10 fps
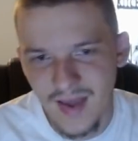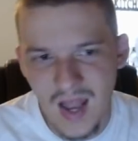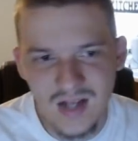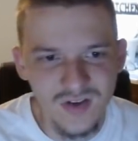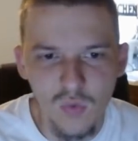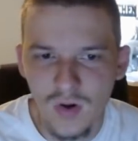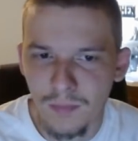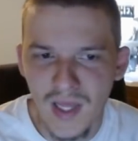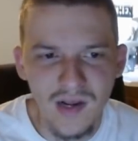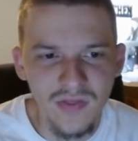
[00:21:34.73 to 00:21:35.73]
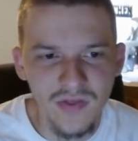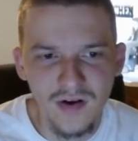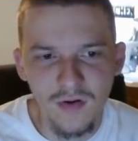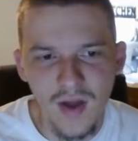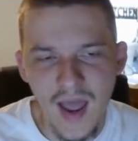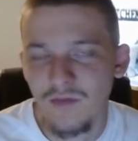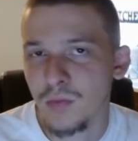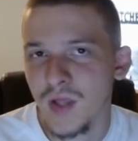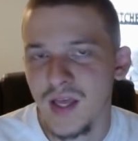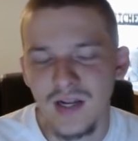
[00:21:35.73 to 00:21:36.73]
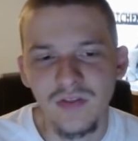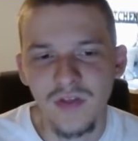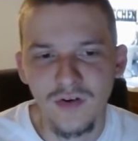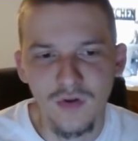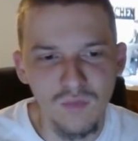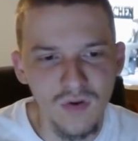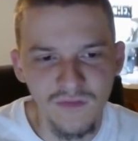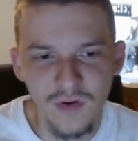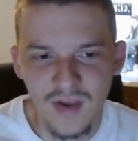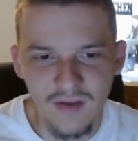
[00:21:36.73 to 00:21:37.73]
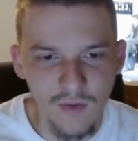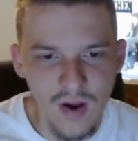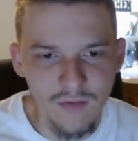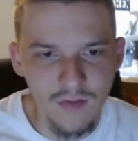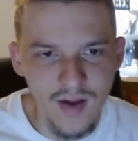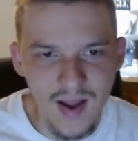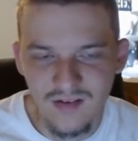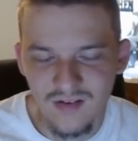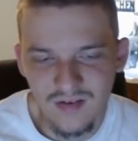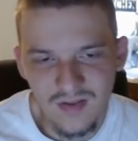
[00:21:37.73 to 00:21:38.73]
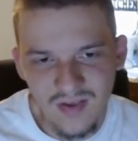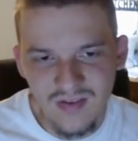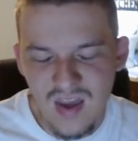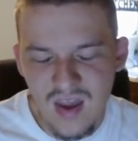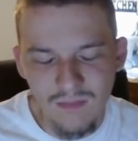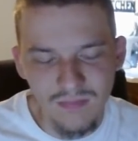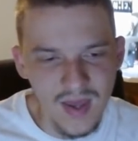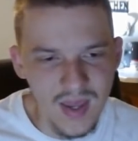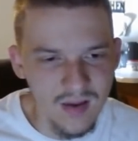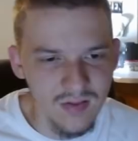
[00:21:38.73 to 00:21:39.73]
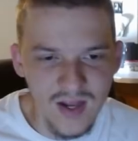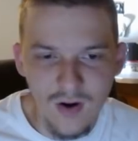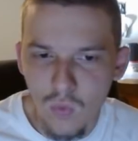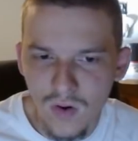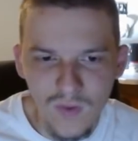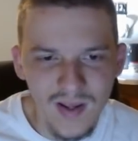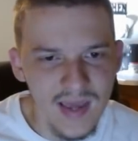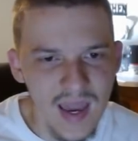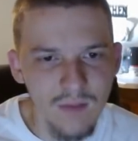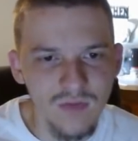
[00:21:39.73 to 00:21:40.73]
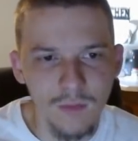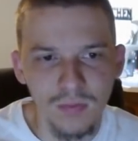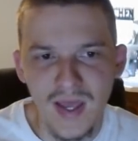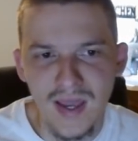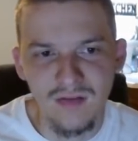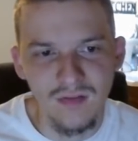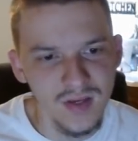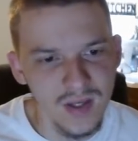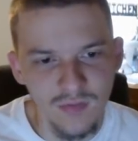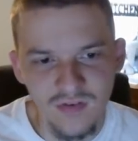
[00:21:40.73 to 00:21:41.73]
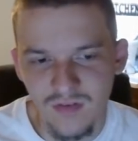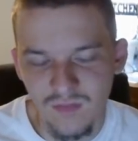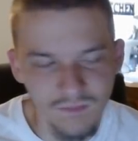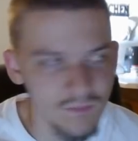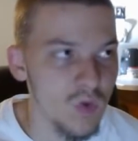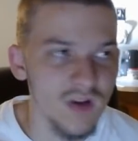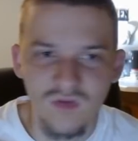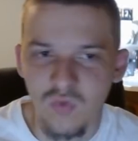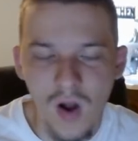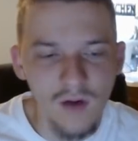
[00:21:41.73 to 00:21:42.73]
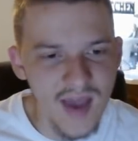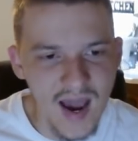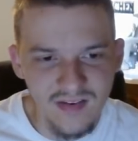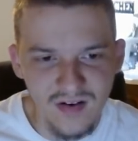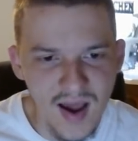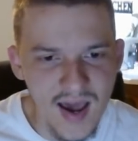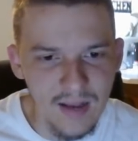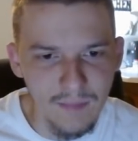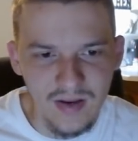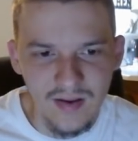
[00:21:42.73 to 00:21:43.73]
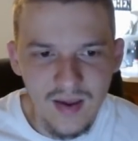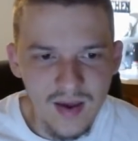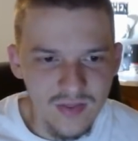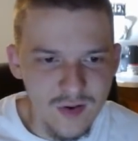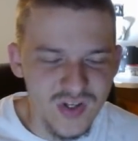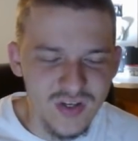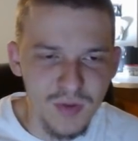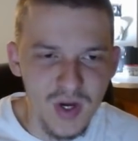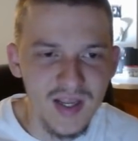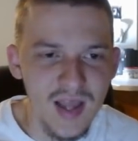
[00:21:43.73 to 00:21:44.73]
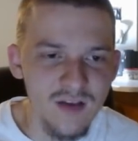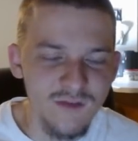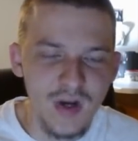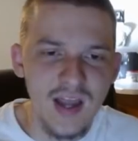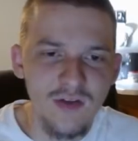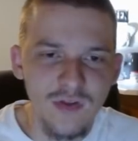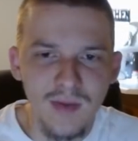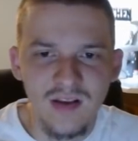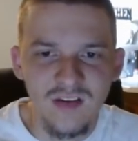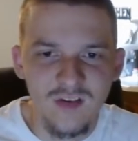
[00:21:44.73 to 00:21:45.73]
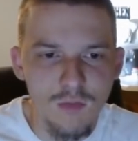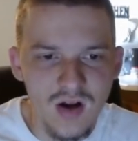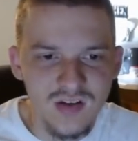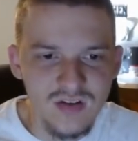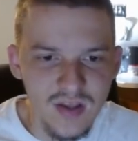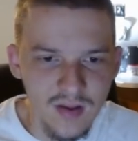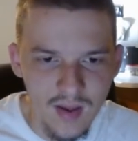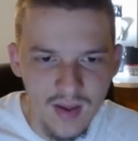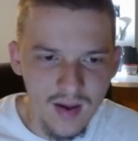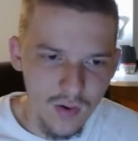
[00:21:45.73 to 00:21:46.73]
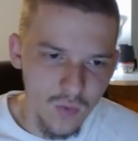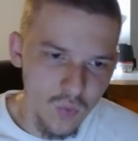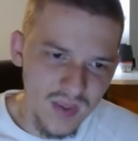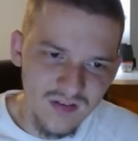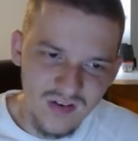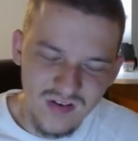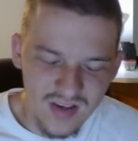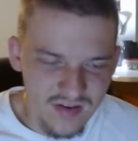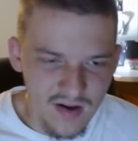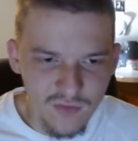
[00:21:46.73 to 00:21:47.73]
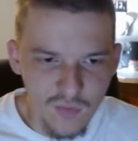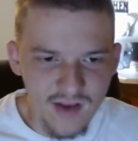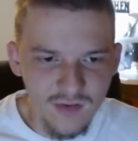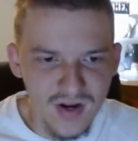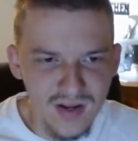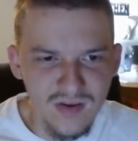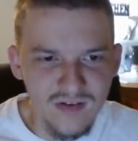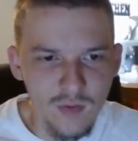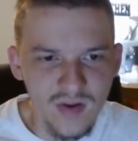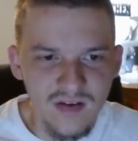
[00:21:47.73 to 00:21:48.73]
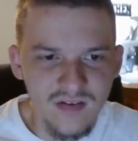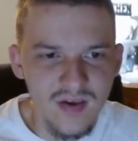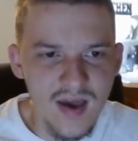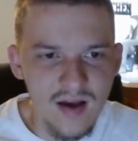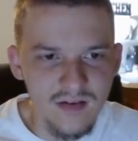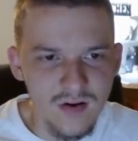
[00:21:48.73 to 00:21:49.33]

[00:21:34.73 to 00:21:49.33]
I just don't want to play any Thunder. I haven't played any Thunder in what feels like forever. I just this team they they don't want to win games. They're playing you know what twelve guys a night. I mean they're just spreading spreading out the minutes so much that really just it's tough to roster any of these OKC guys.